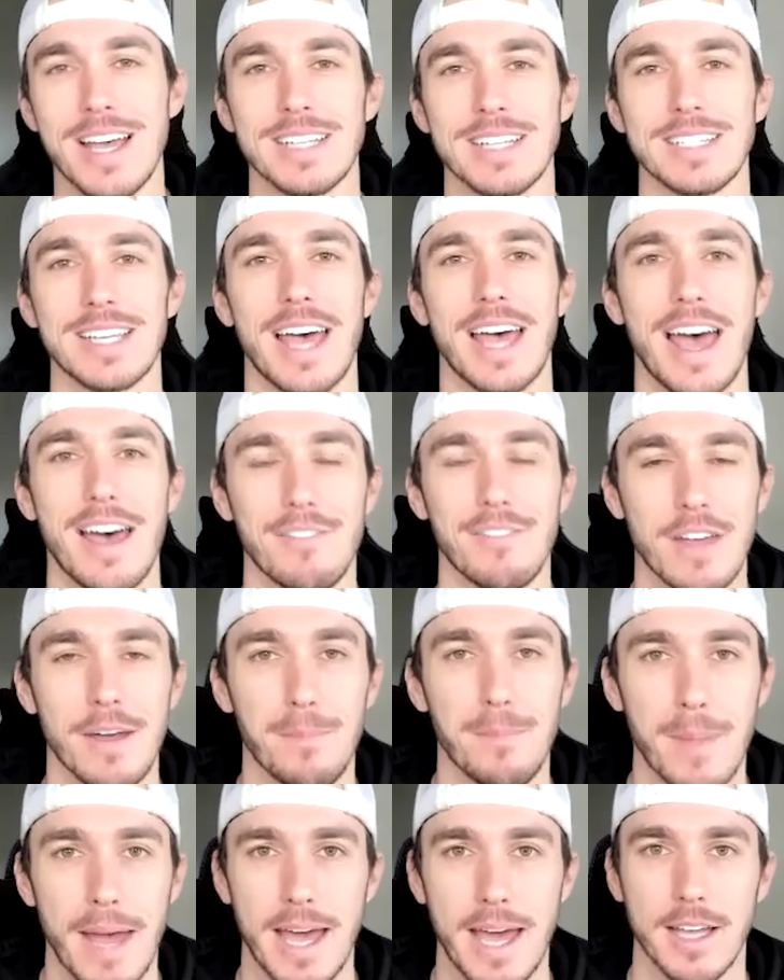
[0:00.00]
to have
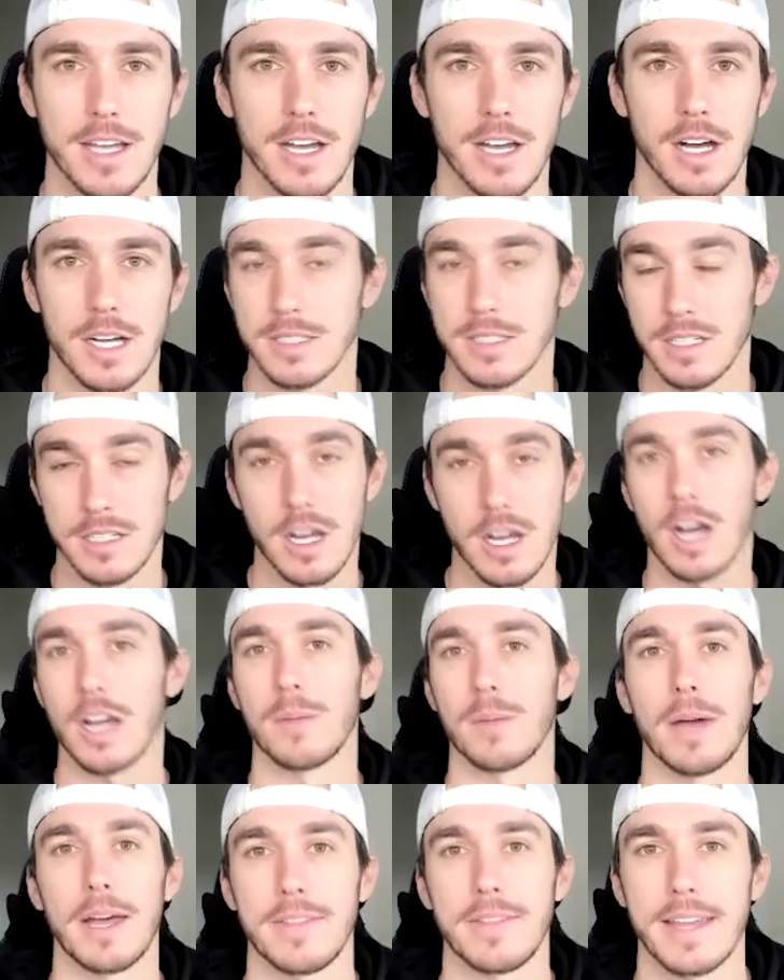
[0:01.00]
him back on to talk
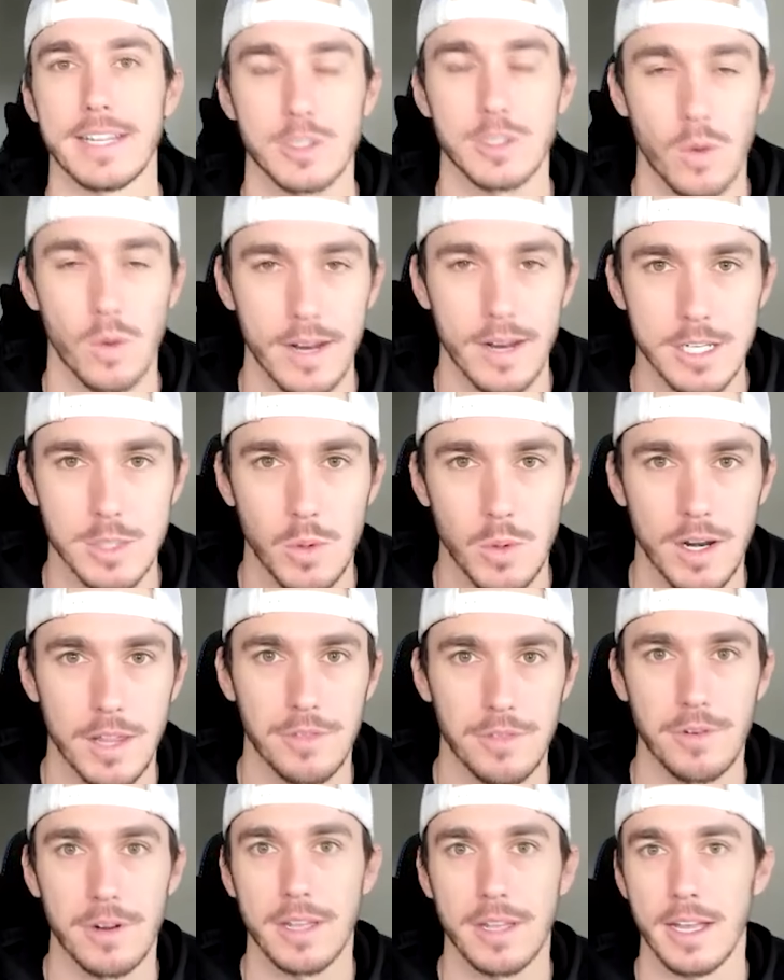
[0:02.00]
about that
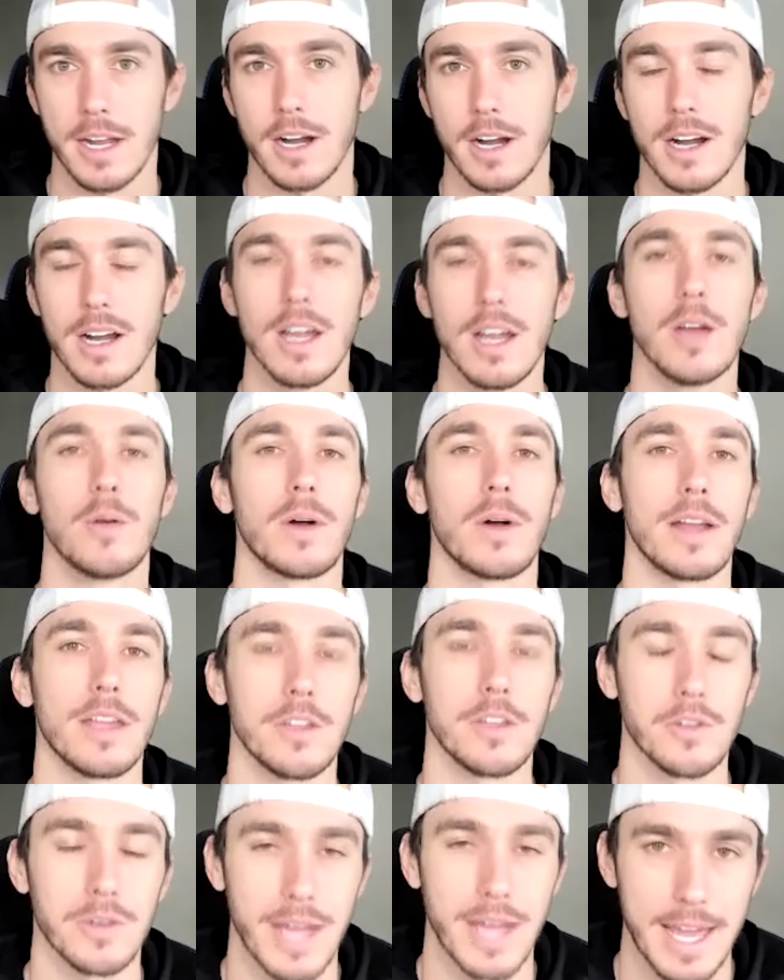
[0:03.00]
2023 year where he
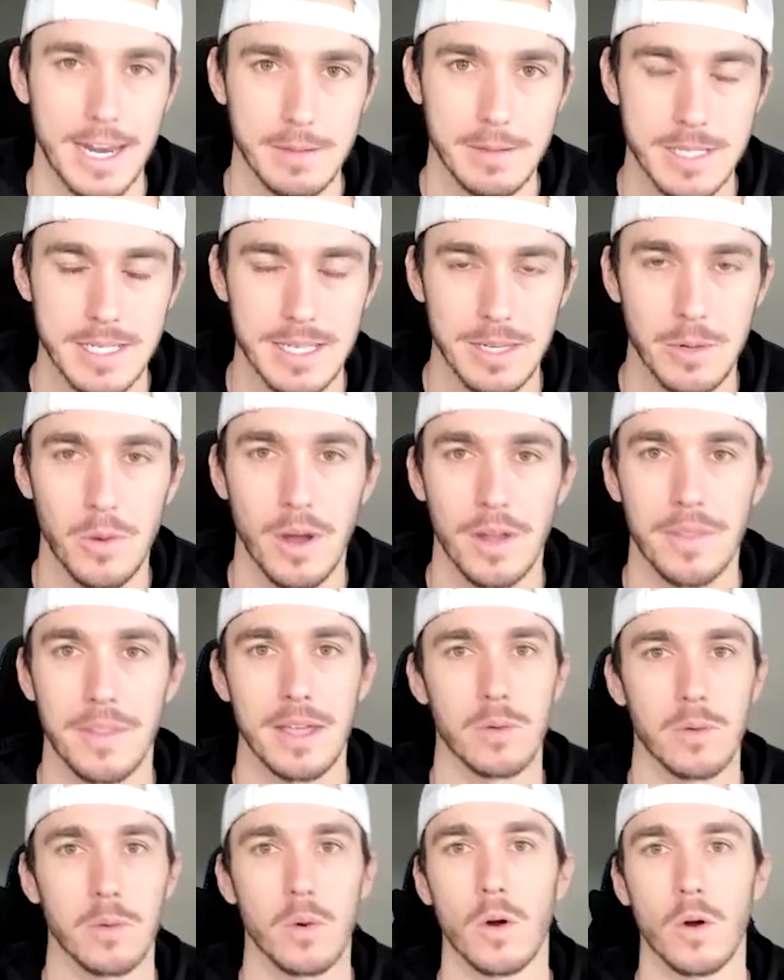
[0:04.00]
unanimously won the
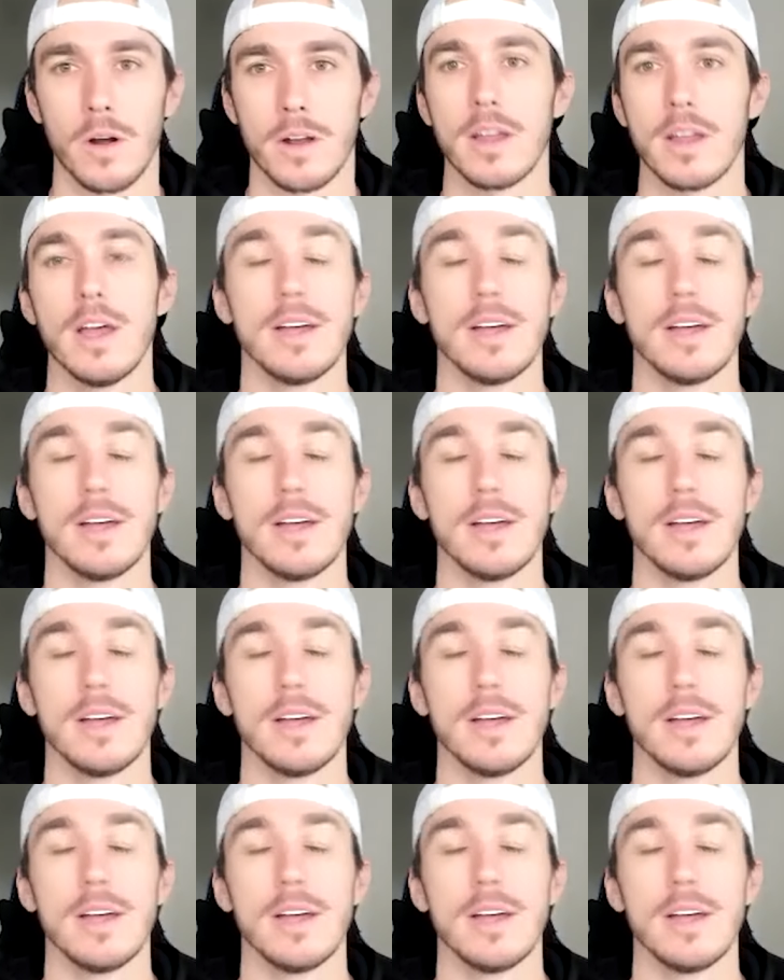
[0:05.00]
award,